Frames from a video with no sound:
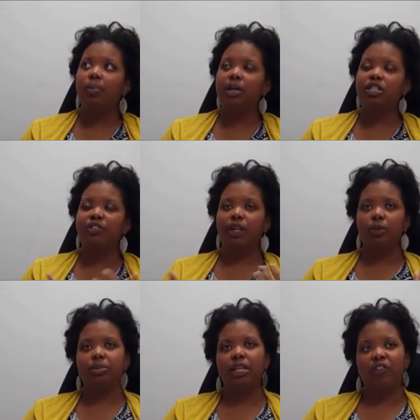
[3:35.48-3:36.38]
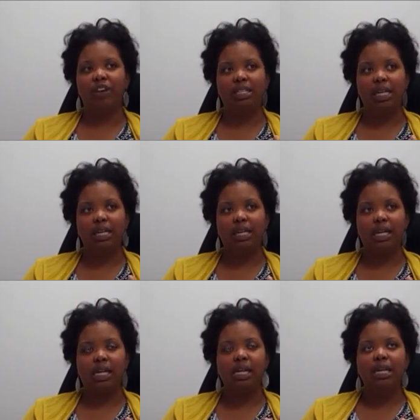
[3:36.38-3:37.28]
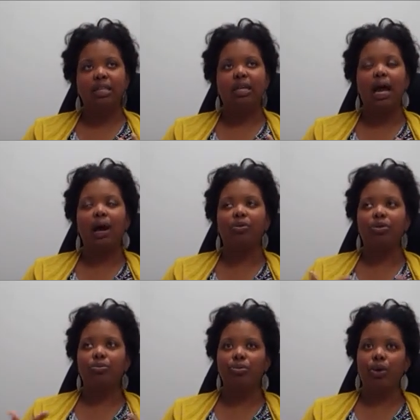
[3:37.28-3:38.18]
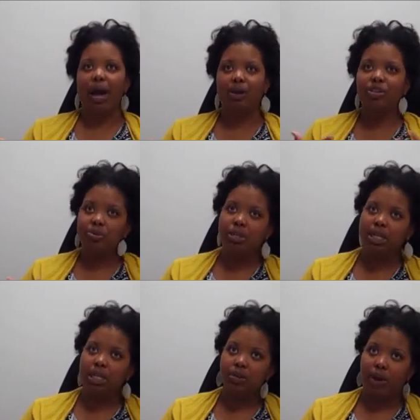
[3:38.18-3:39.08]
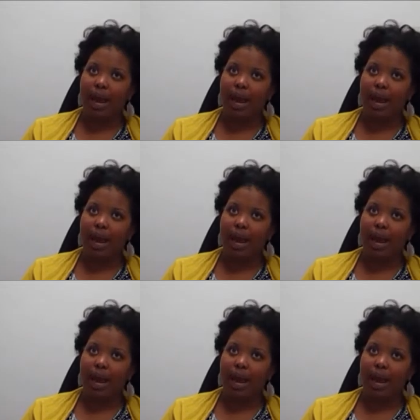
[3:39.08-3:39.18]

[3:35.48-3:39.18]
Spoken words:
a developed self-identity, then how do you lead, right?